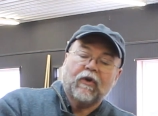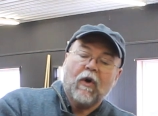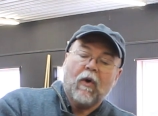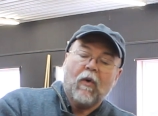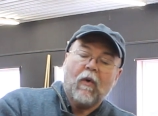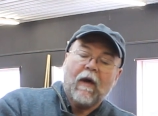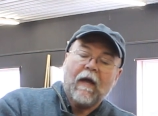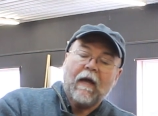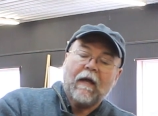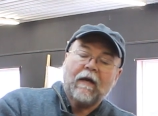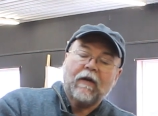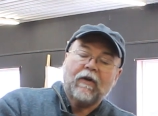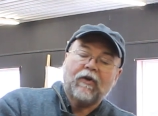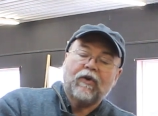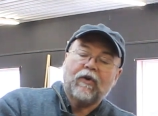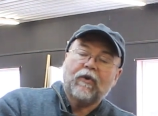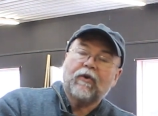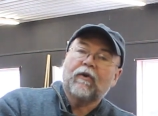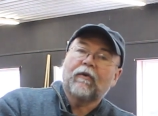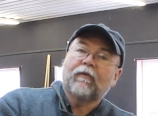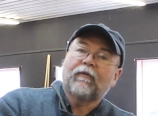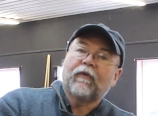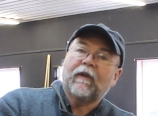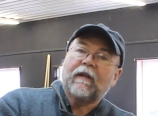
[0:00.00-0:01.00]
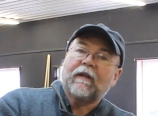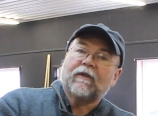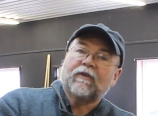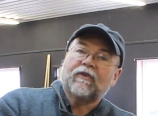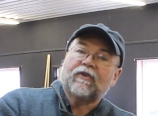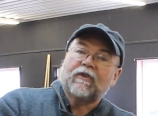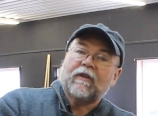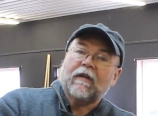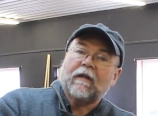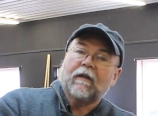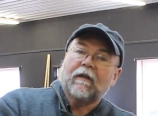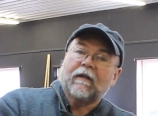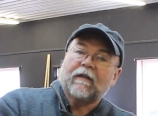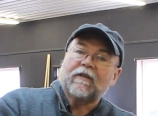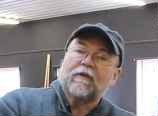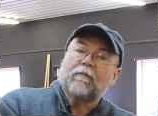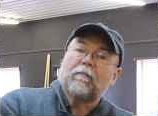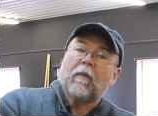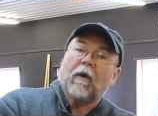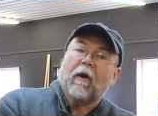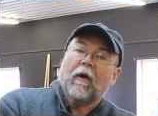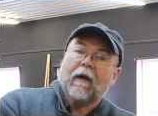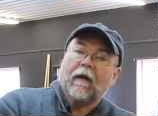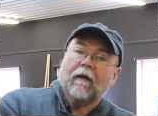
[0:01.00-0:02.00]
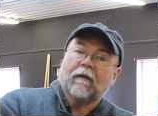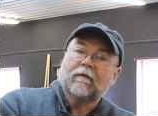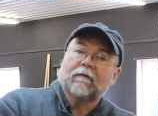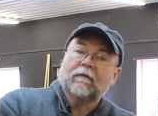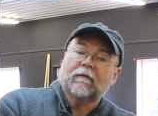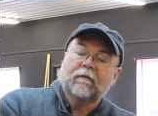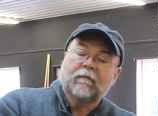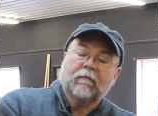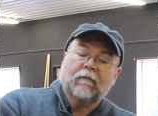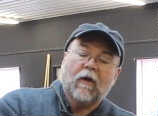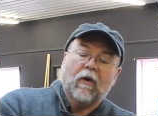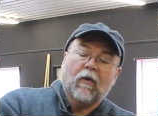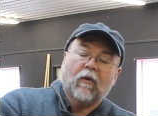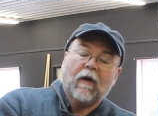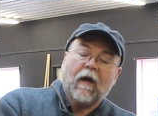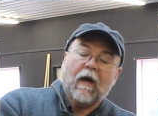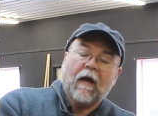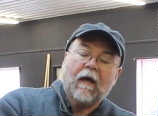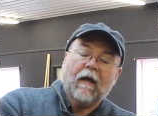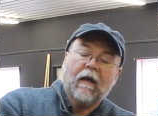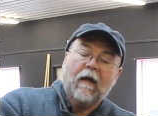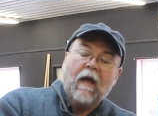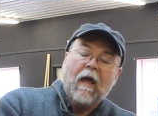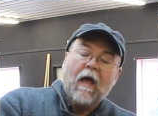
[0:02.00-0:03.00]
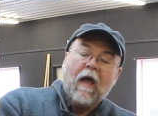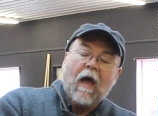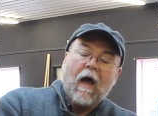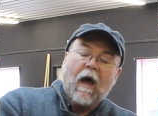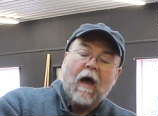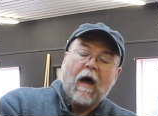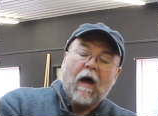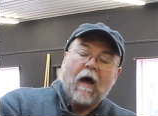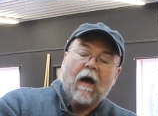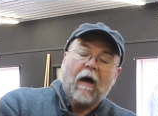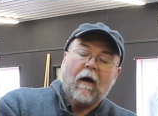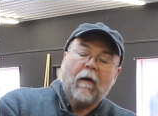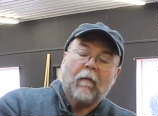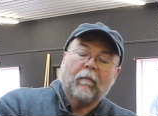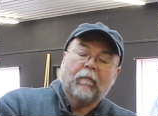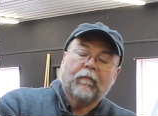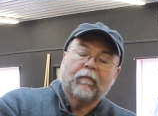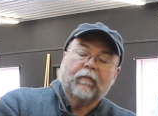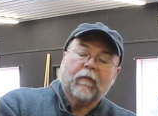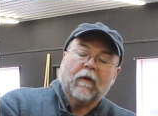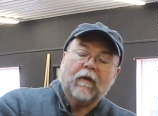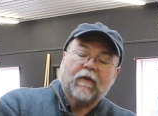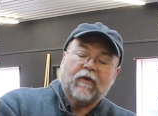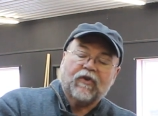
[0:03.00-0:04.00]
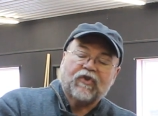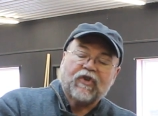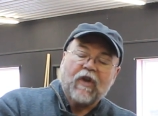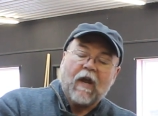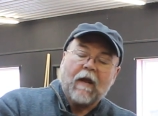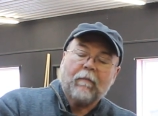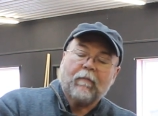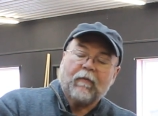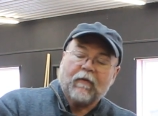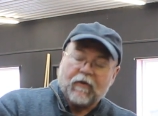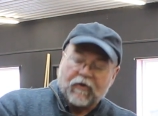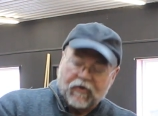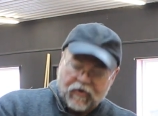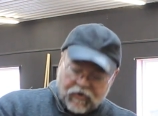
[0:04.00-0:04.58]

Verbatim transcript: go ahead and do your flint and steel experience, okay? The shape of the